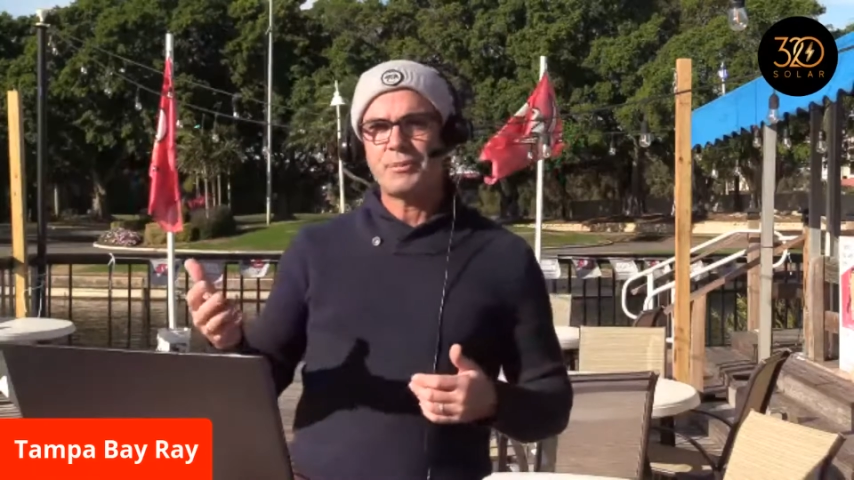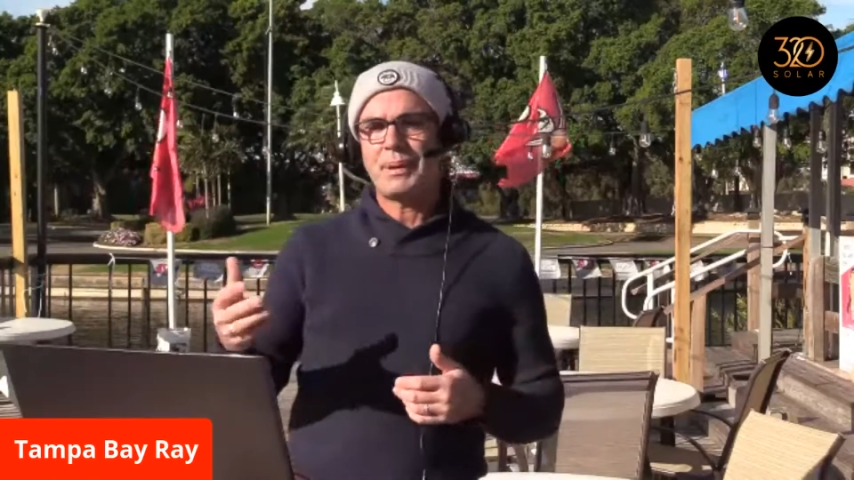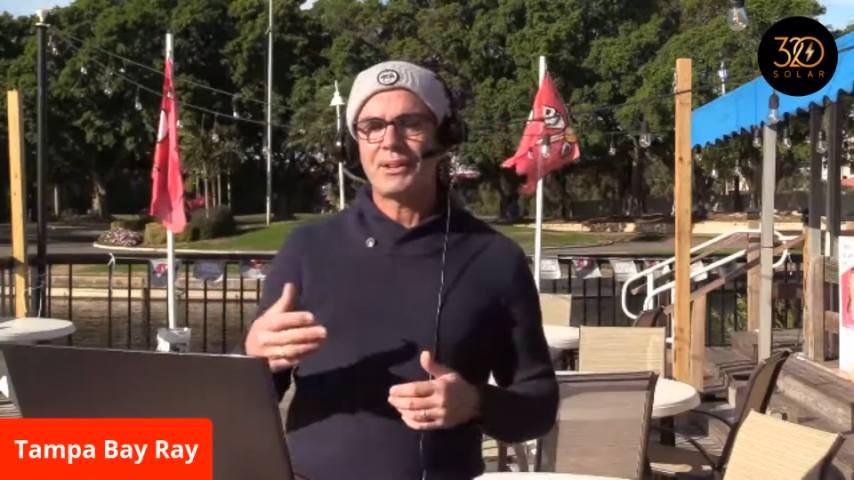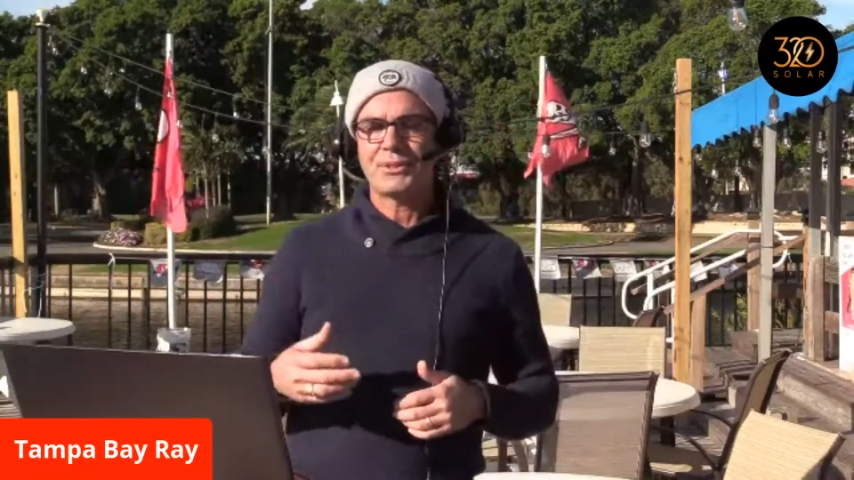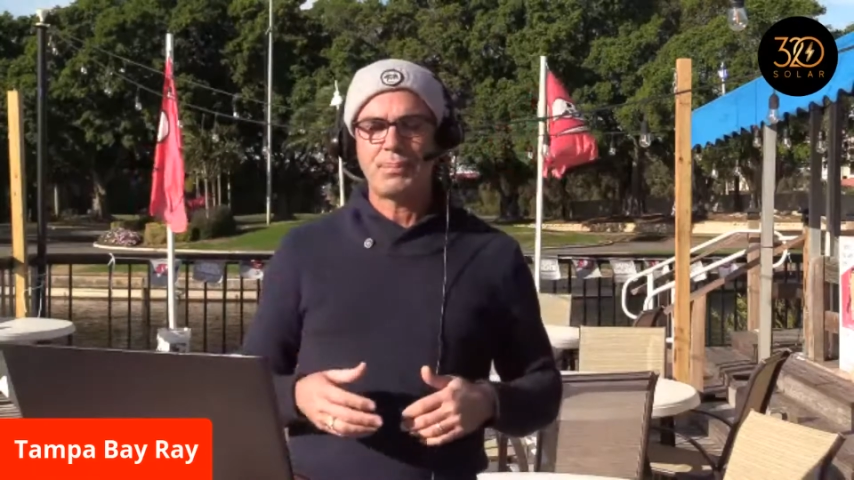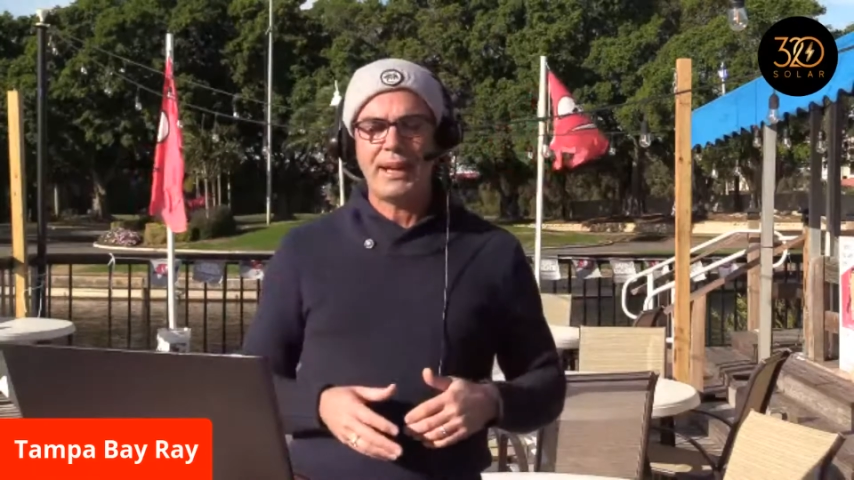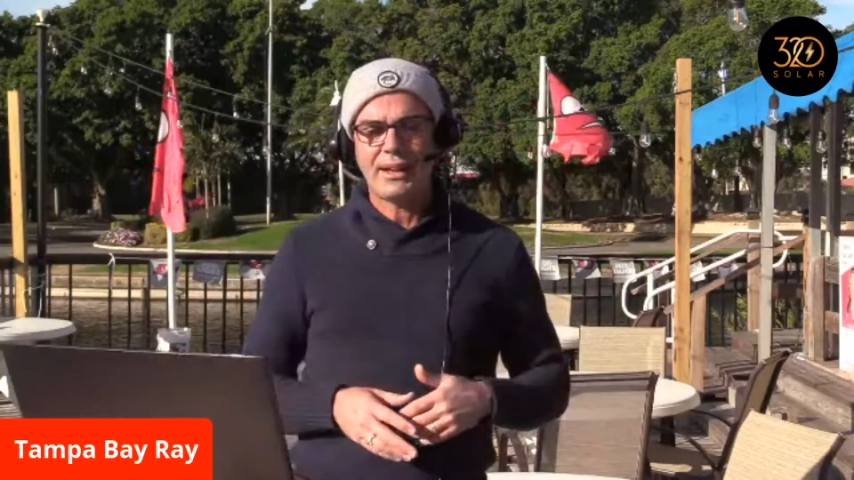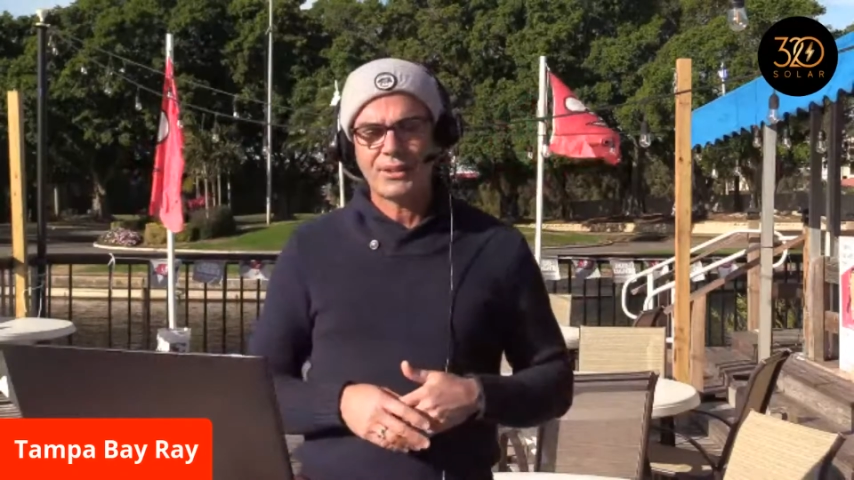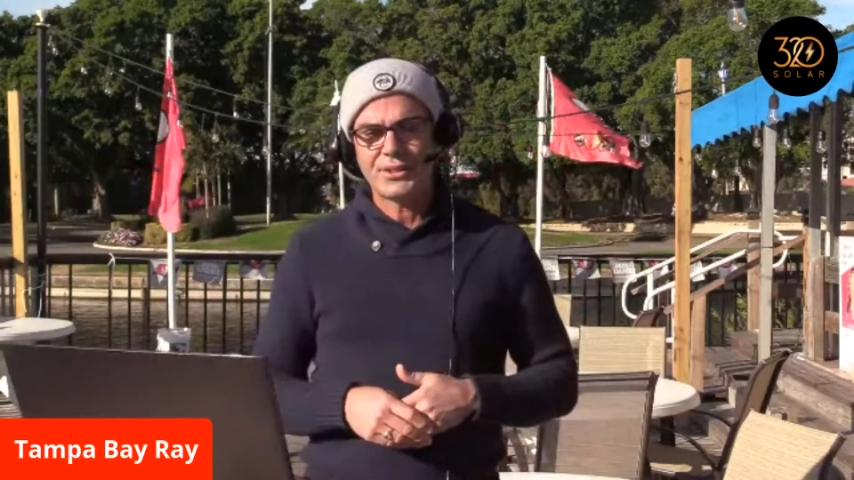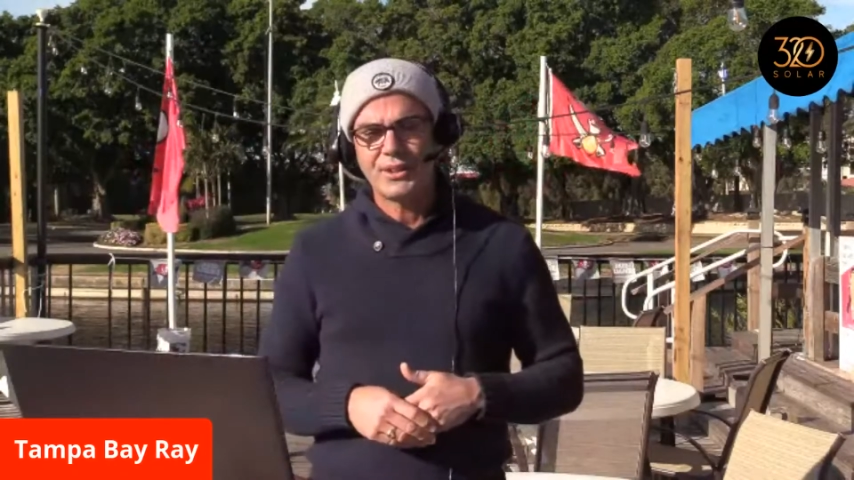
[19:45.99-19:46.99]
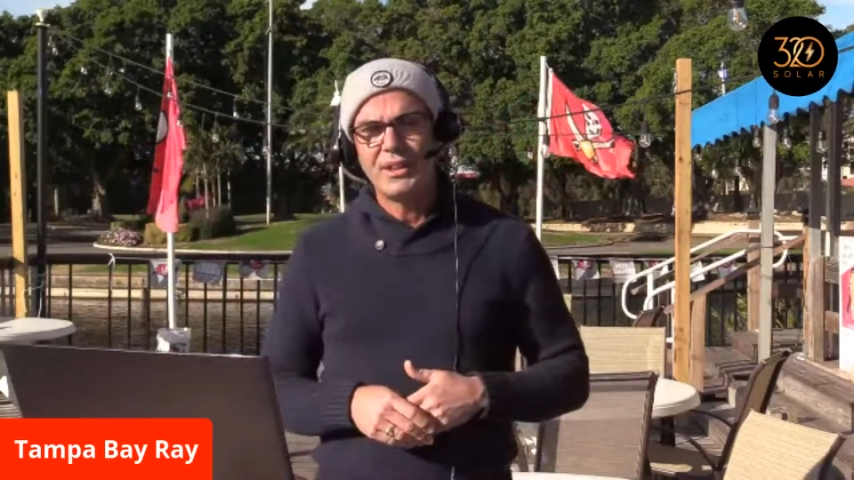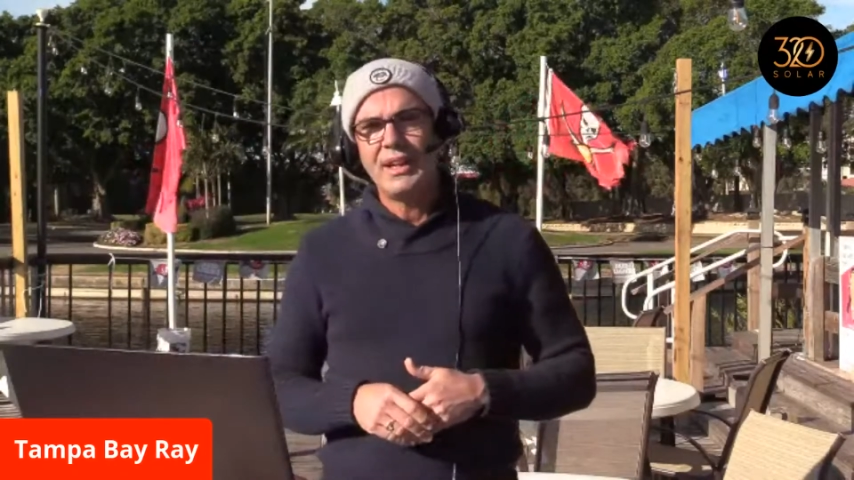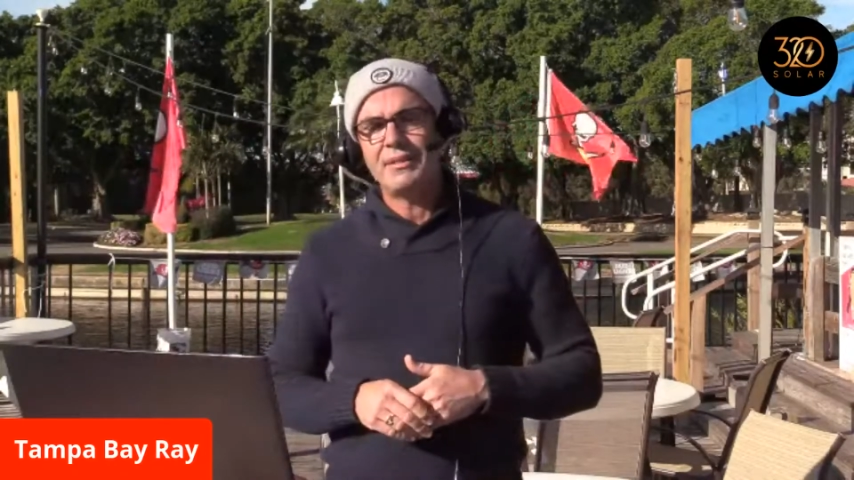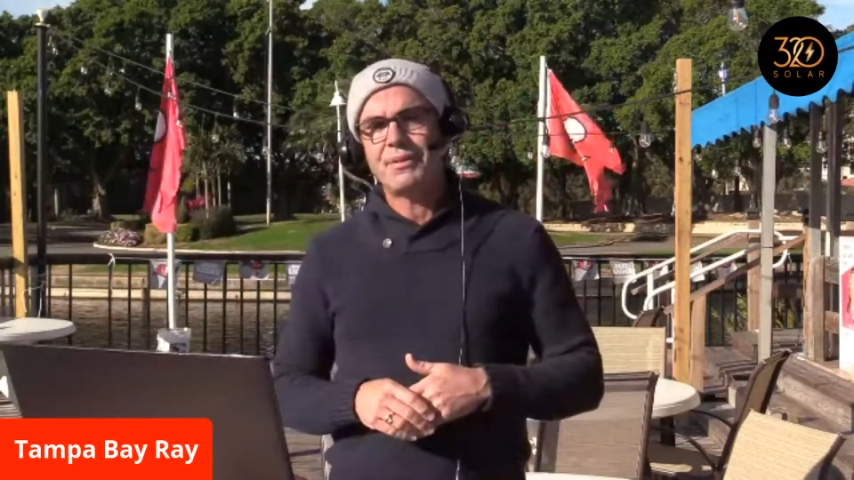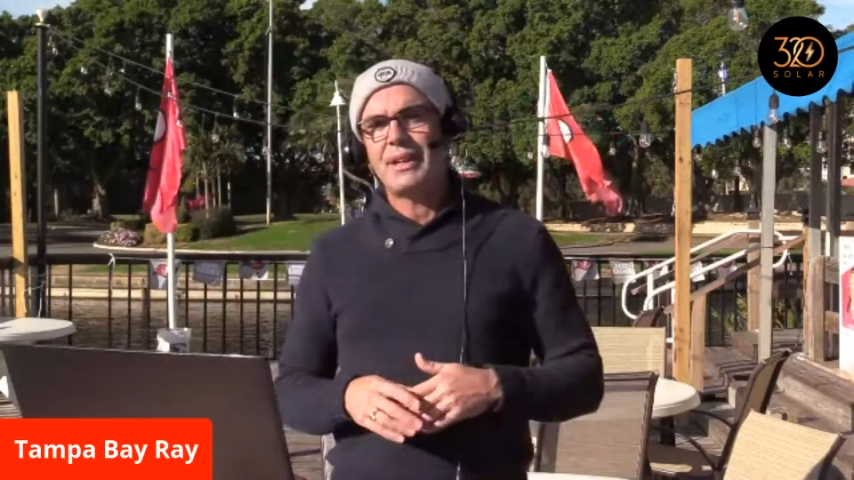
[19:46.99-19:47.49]
Bears, and Packers,
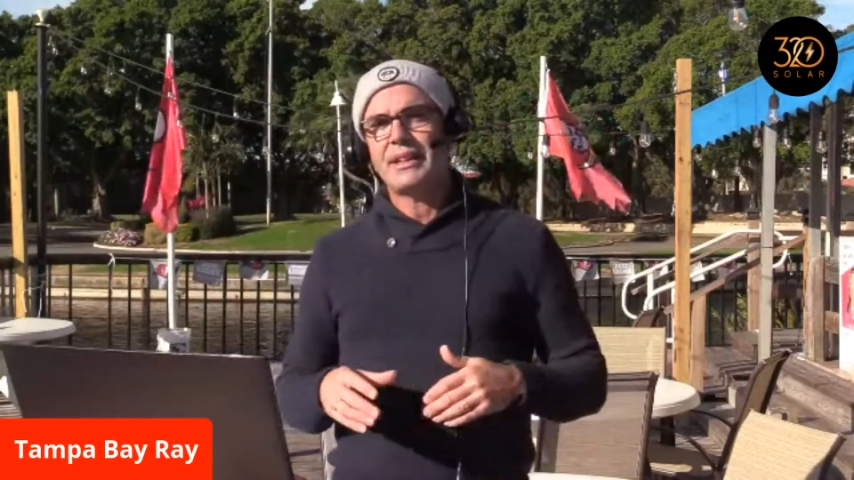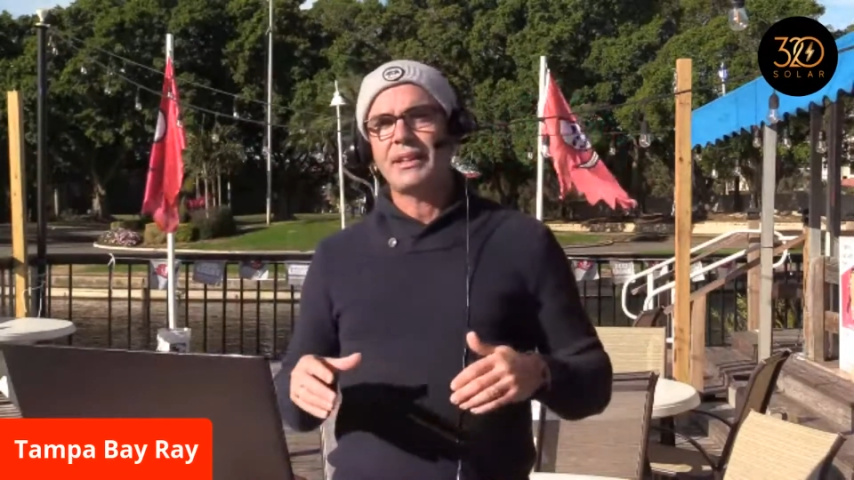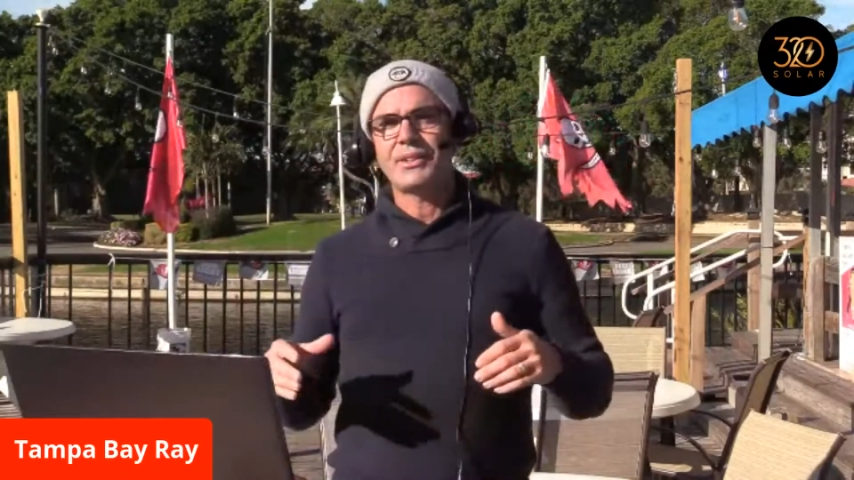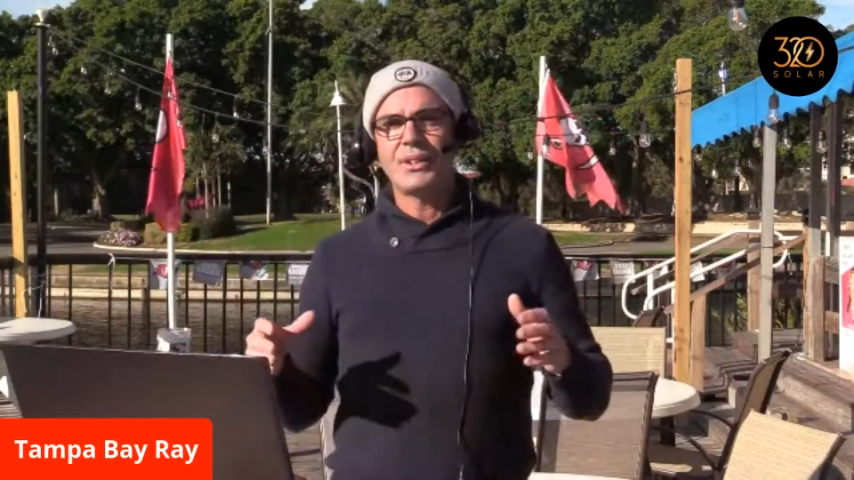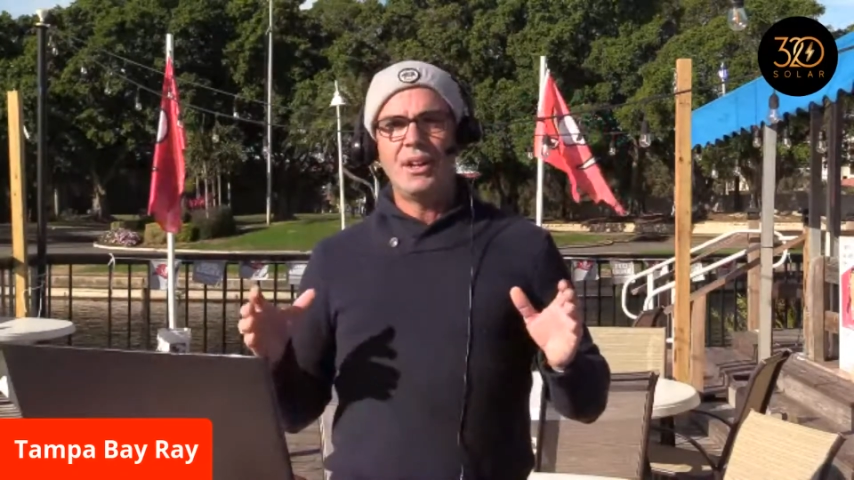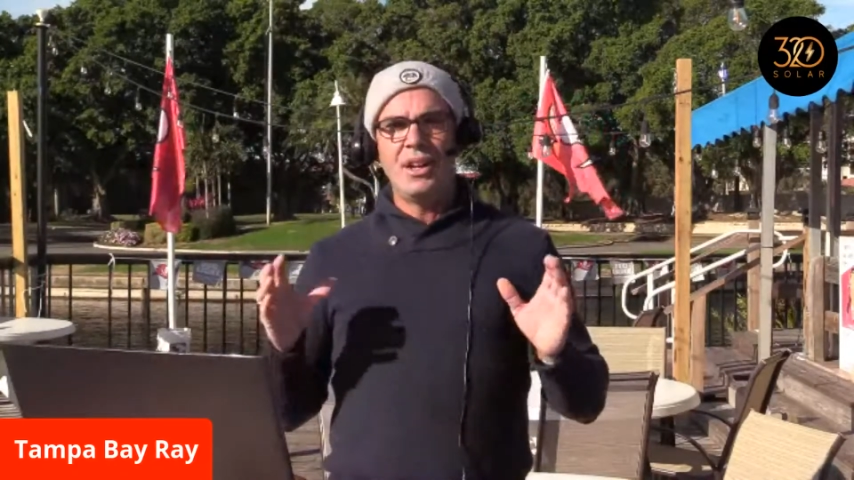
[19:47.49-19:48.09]
and Vikings.